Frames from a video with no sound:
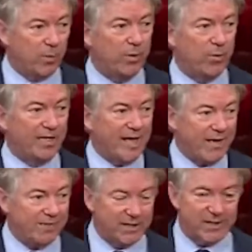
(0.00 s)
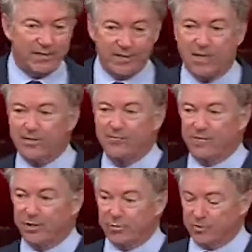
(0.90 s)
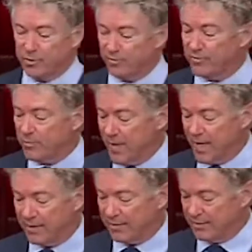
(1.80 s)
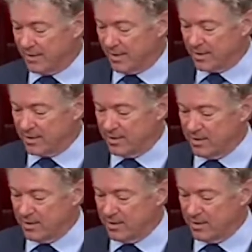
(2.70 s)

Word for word: We went heavily in debt, and the Federal Reserve is buying the debt.